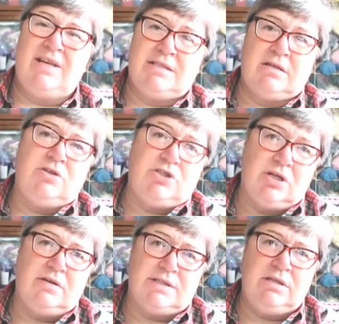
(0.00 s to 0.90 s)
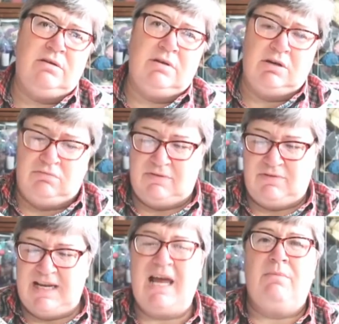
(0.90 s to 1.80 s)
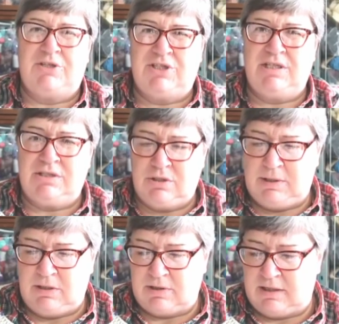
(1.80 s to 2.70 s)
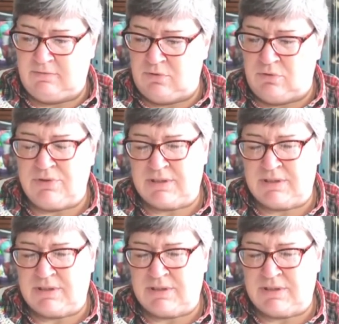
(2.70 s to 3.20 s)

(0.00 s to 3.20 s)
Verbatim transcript: there's a good chance that you know roughly how much ease you'd be looking for.